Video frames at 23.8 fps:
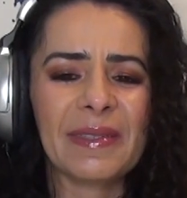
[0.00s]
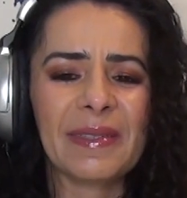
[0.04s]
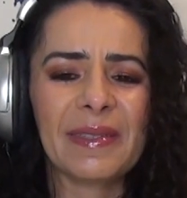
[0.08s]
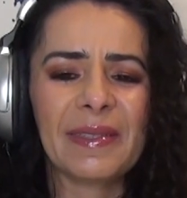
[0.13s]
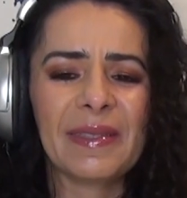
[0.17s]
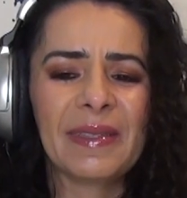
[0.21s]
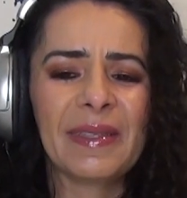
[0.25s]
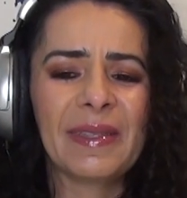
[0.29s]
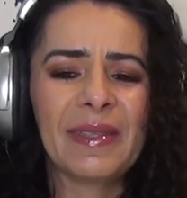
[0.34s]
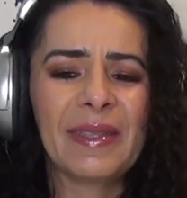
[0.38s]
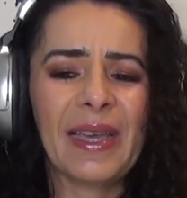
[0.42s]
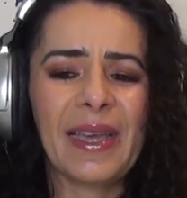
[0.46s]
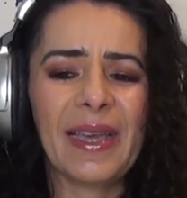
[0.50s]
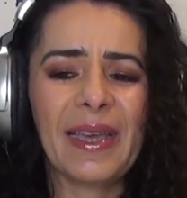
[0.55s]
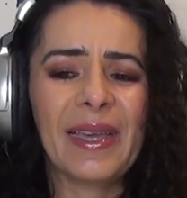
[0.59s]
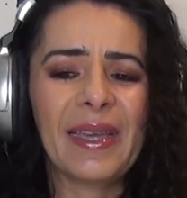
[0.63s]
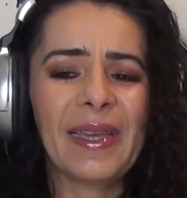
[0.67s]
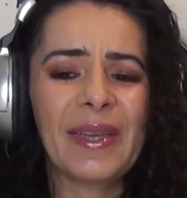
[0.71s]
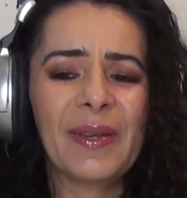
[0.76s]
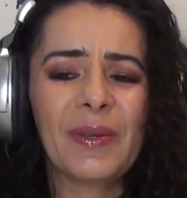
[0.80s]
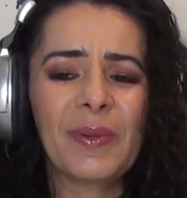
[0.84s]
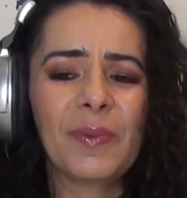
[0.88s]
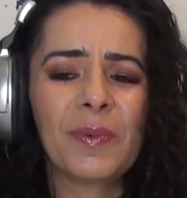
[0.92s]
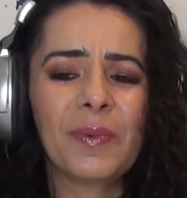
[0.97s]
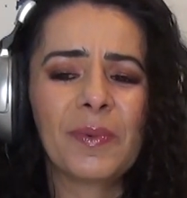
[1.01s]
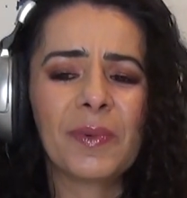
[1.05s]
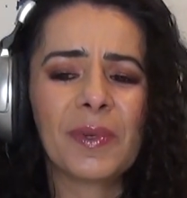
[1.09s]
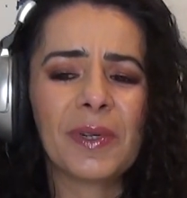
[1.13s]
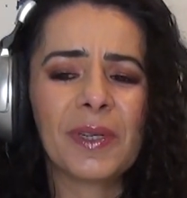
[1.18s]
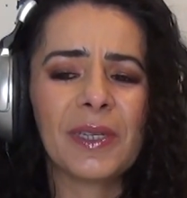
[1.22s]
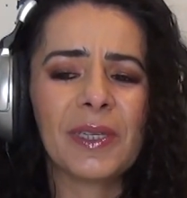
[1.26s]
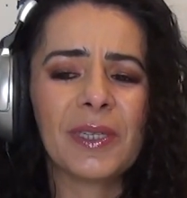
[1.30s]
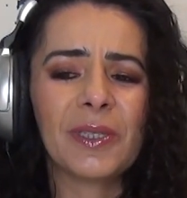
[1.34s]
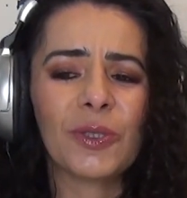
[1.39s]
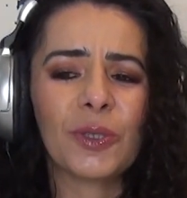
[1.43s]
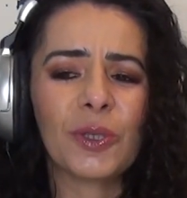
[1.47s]
they
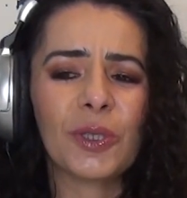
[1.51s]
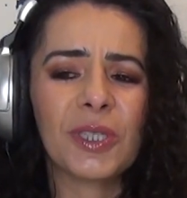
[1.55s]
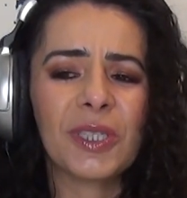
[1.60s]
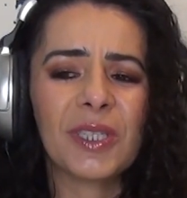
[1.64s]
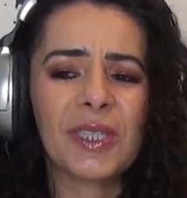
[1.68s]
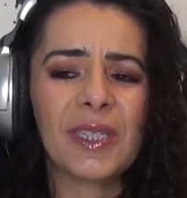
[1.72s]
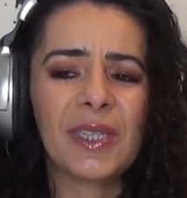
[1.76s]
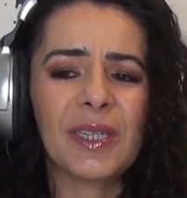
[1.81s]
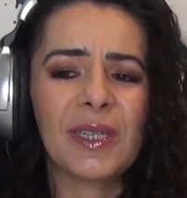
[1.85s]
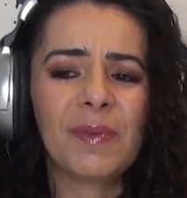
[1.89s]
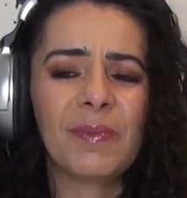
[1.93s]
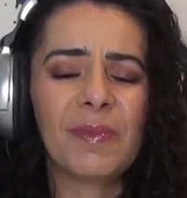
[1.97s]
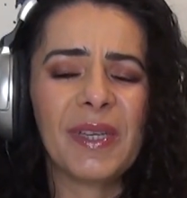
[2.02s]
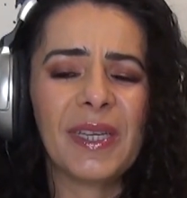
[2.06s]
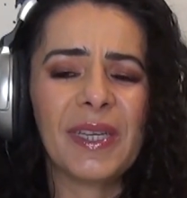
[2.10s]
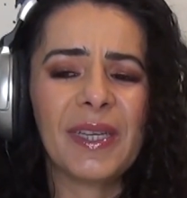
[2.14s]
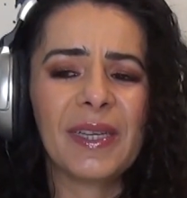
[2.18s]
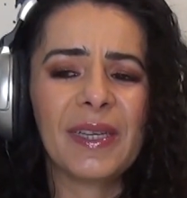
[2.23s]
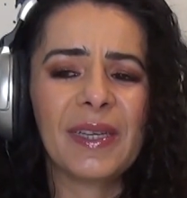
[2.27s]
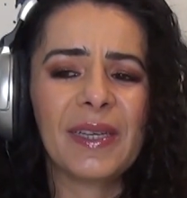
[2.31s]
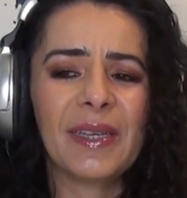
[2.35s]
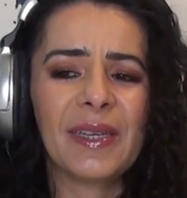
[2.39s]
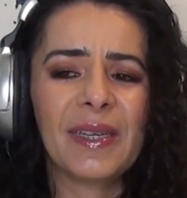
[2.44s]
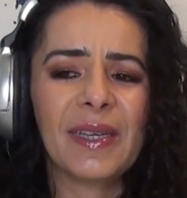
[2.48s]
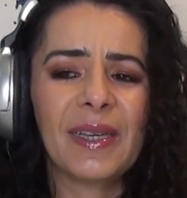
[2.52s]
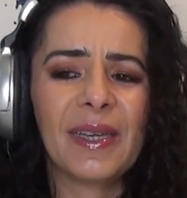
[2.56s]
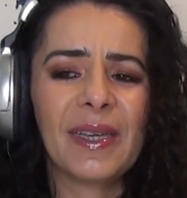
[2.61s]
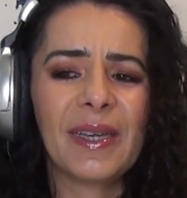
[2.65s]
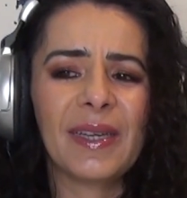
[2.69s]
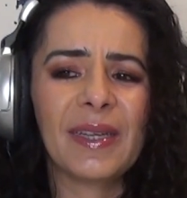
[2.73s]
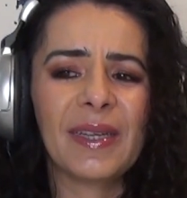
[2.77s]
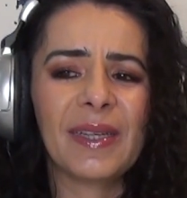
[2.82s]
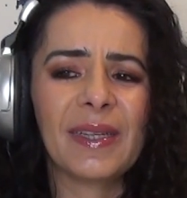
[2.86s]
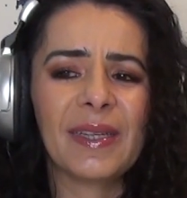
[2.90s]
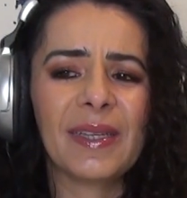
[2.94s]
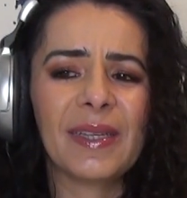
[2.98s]
were interested in me,
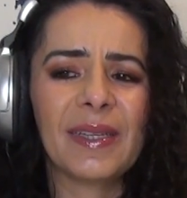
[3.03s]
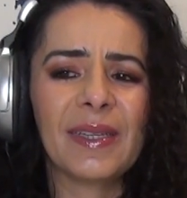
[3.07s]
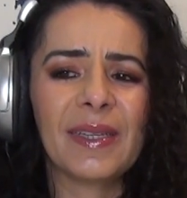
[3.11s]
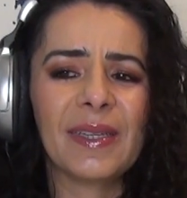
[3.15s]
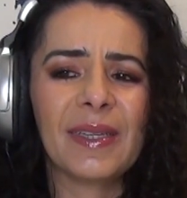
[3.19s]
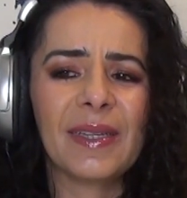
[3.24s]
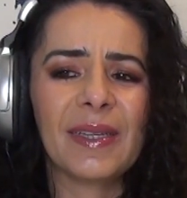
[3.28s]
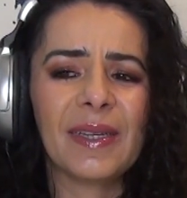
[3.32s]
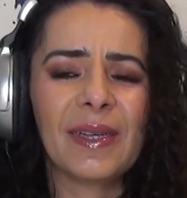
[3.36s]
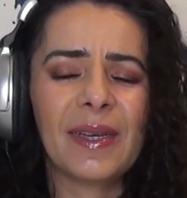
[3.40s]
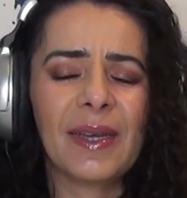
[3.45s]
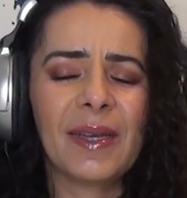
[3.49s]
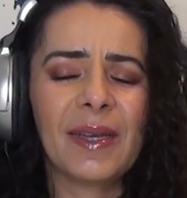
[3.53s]
and